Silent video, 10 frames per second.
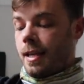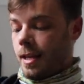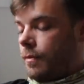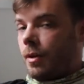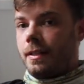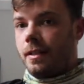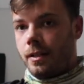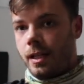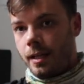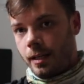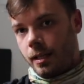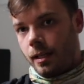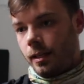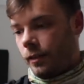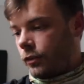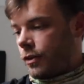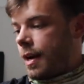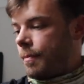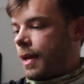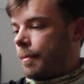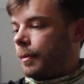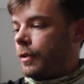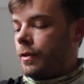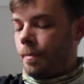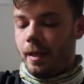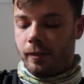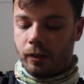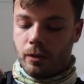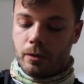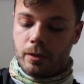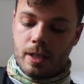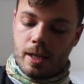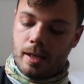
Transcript: And then what I do is grab that blue piece of cord